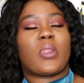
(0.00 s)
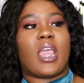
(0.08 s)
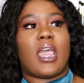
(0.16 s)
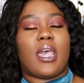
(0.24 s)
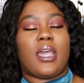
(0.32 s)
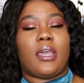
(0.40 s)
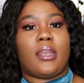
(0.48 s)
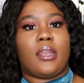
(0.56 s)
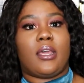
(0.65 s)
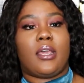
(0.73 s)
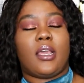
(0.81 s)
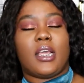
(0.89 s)

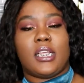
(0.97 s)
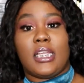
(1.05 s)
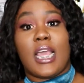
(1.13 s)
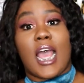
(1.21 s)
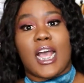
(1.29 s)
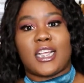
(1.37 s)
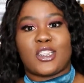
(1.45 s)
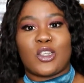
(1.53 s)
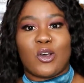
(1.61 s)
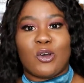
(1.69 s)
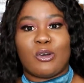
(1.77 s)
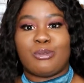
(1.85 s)
And yeah,
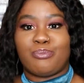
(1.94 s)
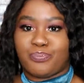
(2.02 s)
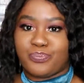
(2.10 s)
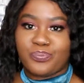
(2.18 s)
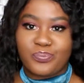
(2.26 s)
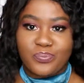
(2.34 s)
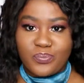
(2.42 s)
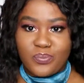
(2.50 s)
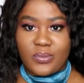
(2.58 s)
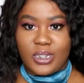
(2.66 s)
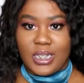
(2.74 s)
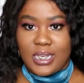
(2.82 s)
so
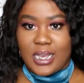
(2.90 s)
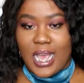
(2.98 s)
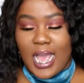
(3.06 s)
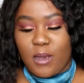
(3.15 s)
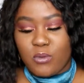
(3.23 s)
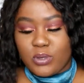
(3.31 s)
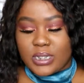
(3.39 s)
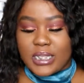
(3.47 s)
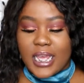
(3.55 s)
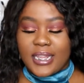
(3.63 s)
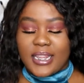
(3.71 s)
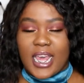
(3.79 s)
I would
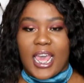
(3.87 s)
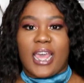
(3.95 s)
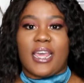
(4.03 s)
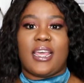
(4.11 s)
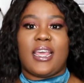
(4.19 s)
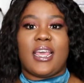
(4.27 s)
say that